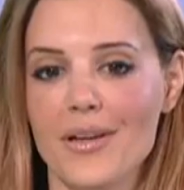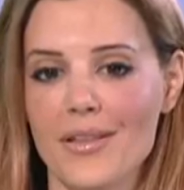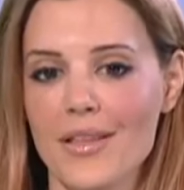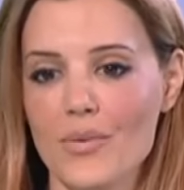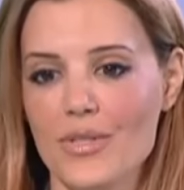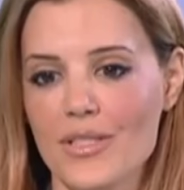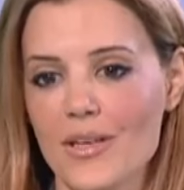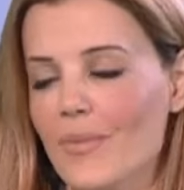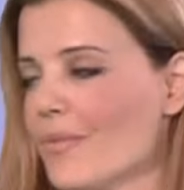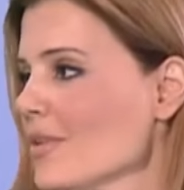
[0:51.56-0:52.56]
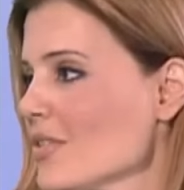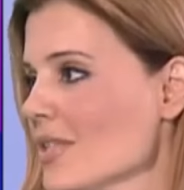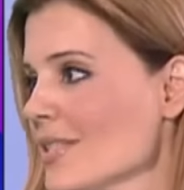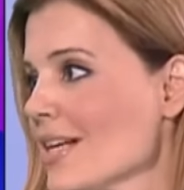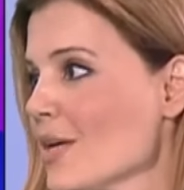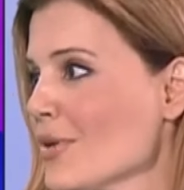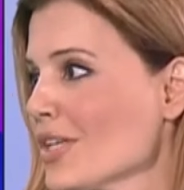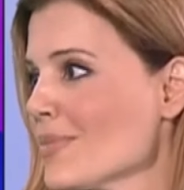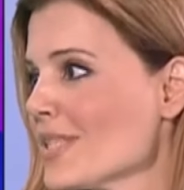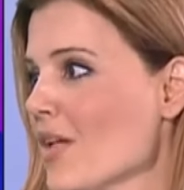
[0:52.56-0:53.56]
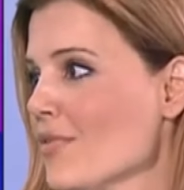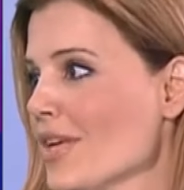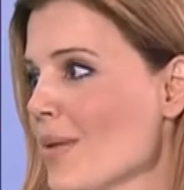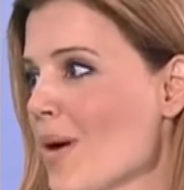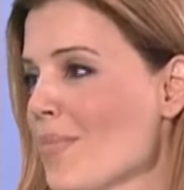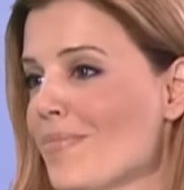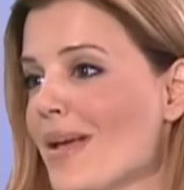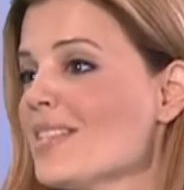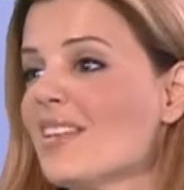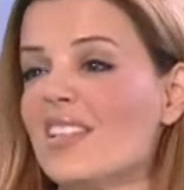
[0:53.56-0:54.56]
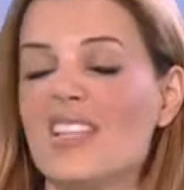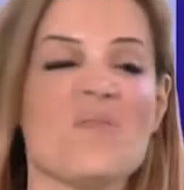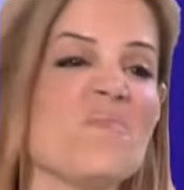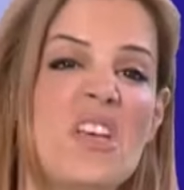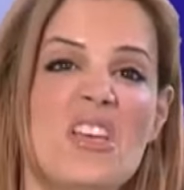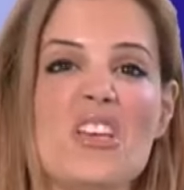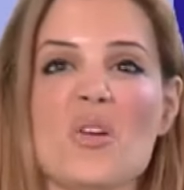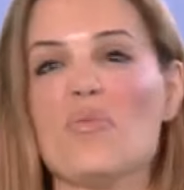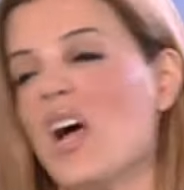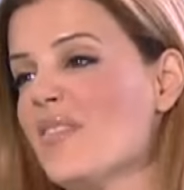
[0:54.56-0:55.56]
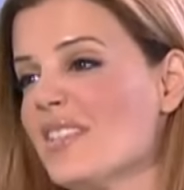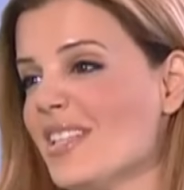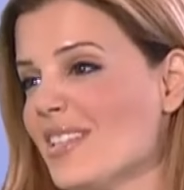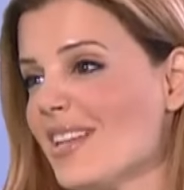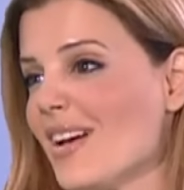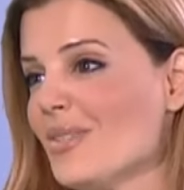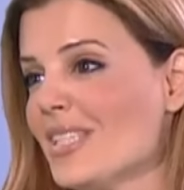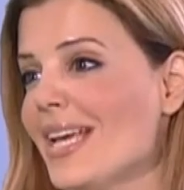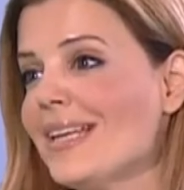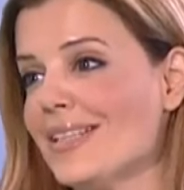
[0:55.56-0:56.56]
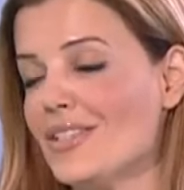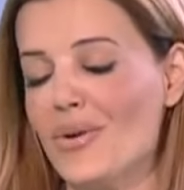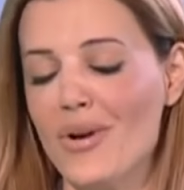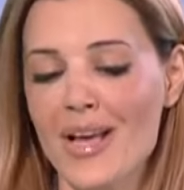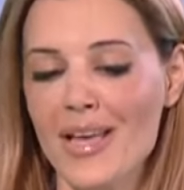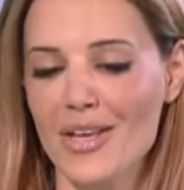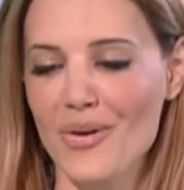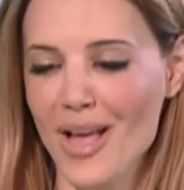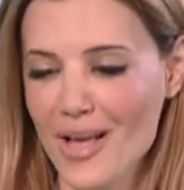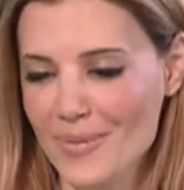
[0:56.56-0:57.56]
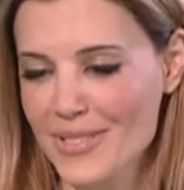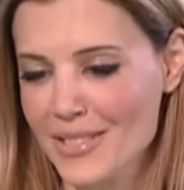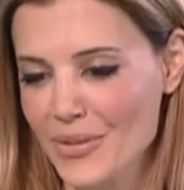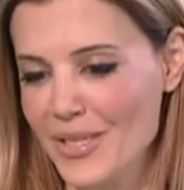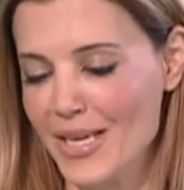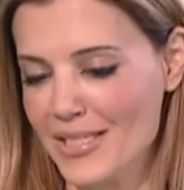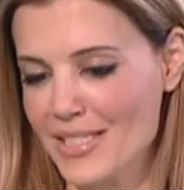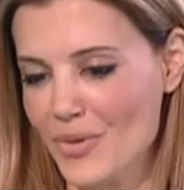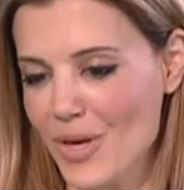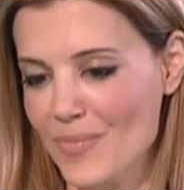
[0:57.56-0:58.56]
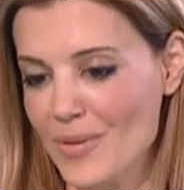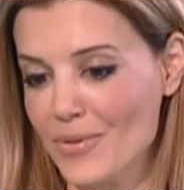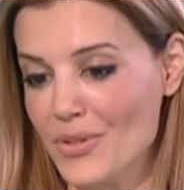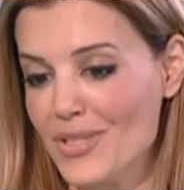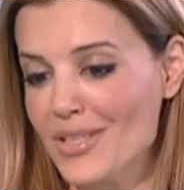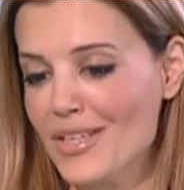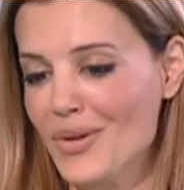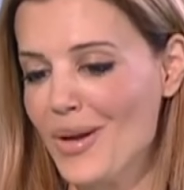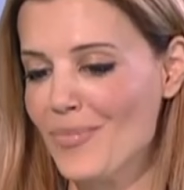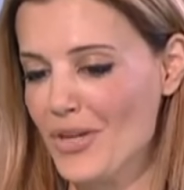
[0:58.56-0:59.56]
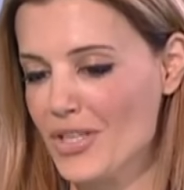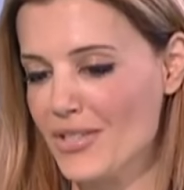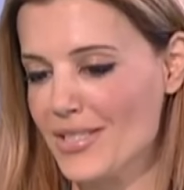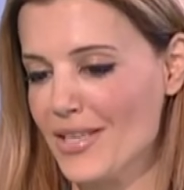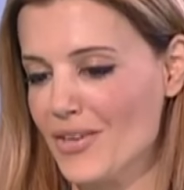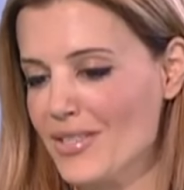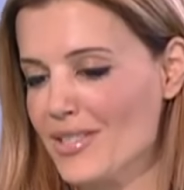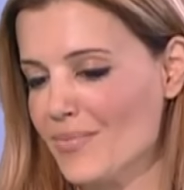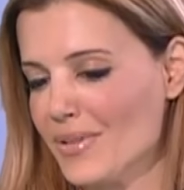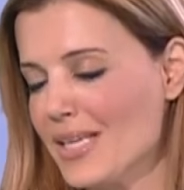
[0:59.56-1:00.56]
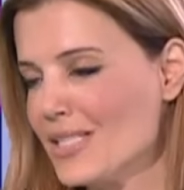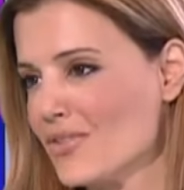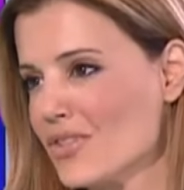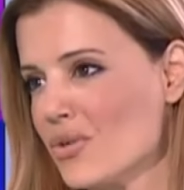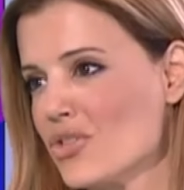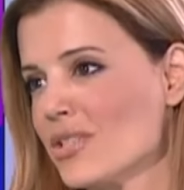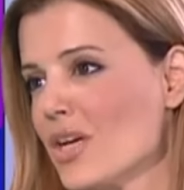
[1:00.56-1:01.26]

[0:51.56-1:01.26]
I think it was Zuckerberg himself who came up and basically said, you know, privacy's outdated. So, you know, absolutely I can see why people do it. And, you know, I'm not here saying there isn't a place for social